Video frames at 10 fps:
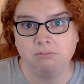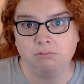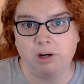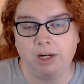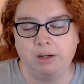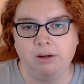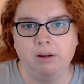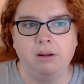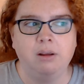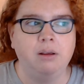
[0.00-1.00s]
right
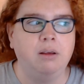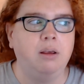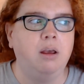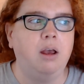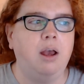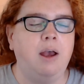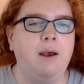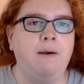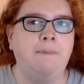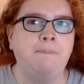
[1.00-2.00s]

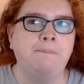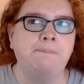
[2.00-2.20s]
um